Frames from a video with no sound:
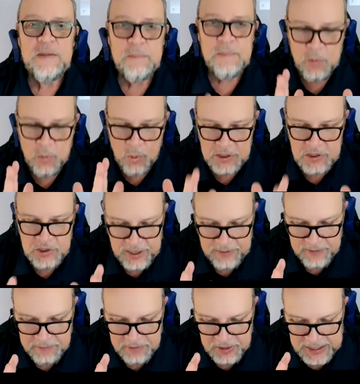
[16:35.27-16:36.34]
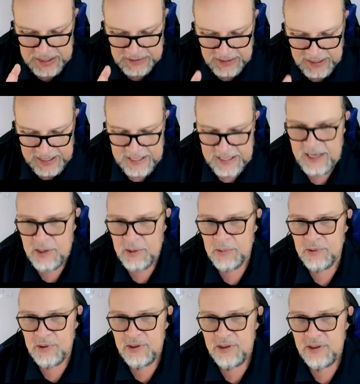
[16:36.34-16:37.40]
But once you have everything laid
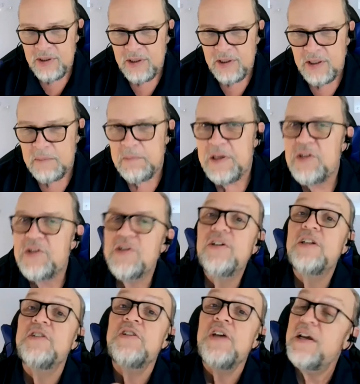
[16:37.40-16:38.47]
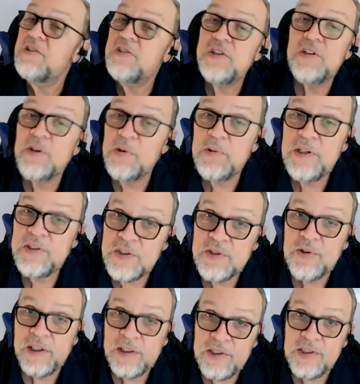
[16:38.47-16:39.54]
out, be sure to test your own
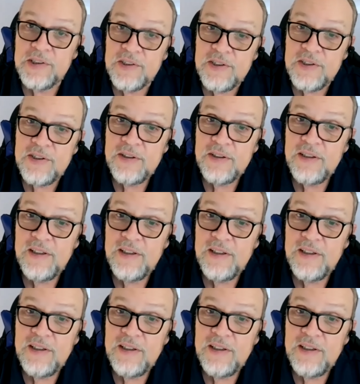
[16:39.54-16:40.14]
instructions.